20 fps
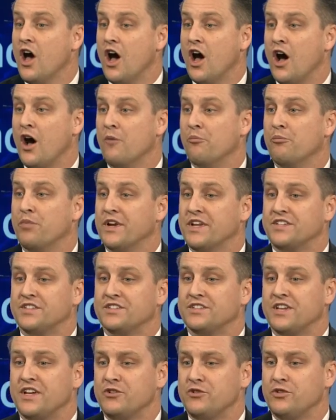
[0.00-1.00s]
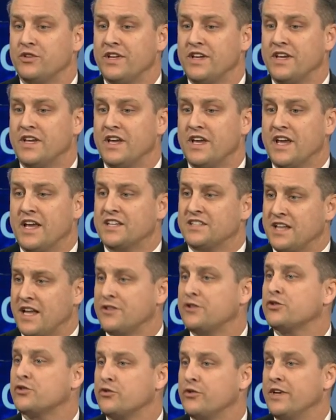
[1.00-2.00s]
But it's essentially, it's
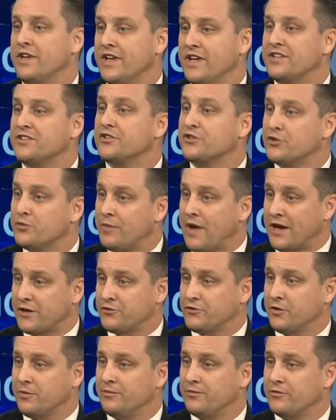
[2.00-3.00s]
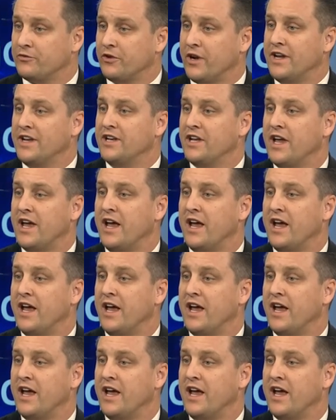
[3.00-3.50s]
not discrete. It's a spectrum, right?